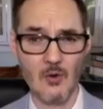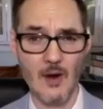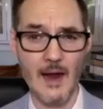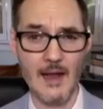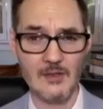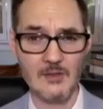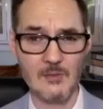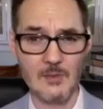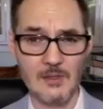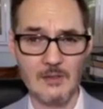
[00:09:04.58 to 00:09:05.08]

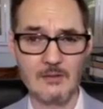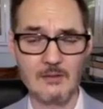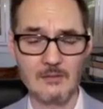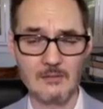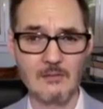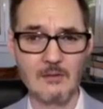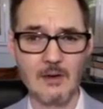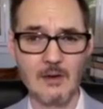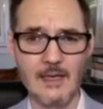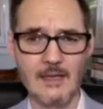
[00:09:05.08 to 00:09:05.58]
harassment,
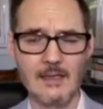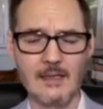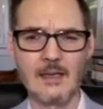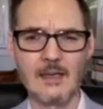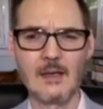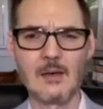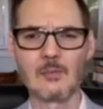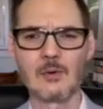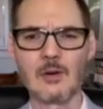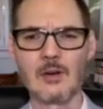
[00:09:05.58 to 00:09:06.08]
right,
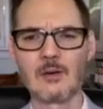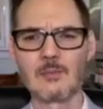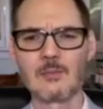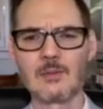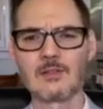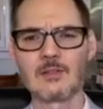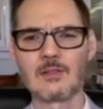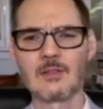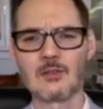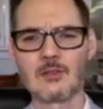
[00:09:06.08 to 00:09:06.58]

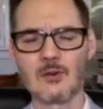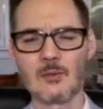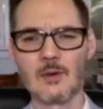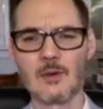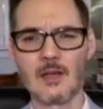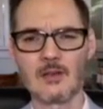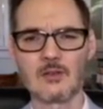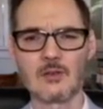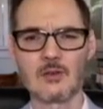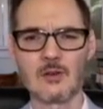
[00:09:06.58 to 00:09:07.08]
prohibits
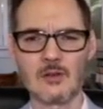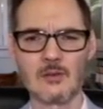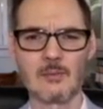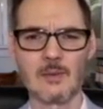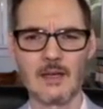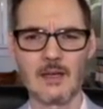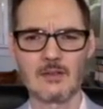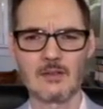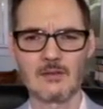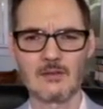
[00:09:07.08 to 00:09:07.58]
discrimination on the
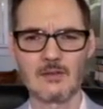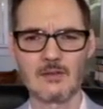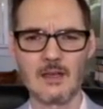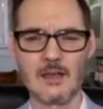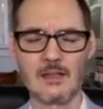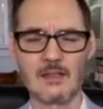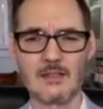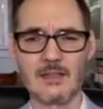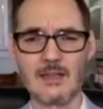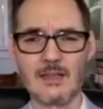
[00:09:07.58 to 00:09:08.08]
basis of
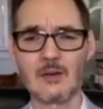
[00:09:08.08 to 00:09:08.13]
sex